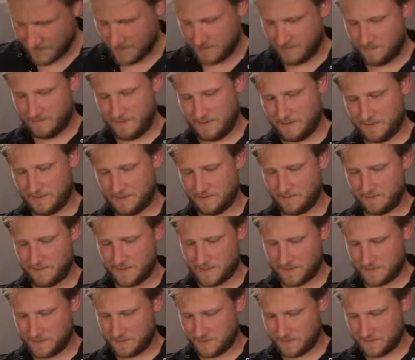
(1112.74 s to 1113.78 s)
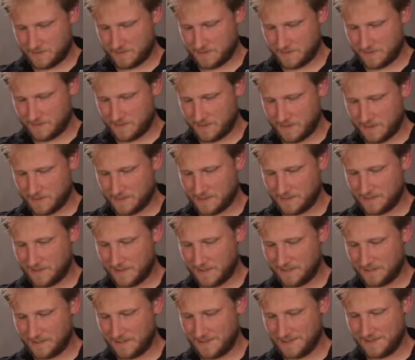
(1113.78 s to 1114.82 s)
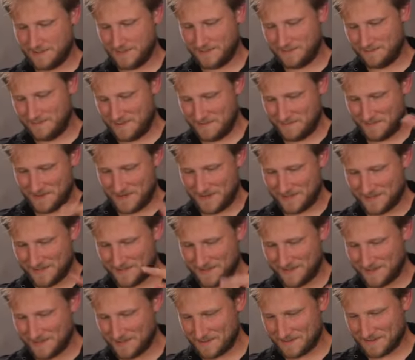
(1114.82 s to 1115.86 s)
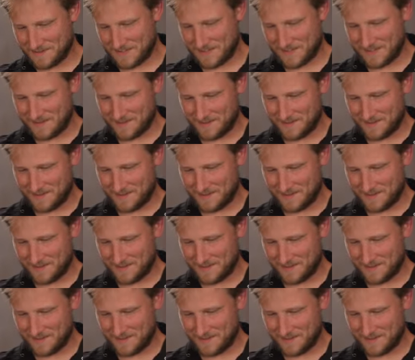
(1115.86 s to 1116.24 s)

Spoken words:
Let me just flush through just real quick, just because my brain's on the other ones now.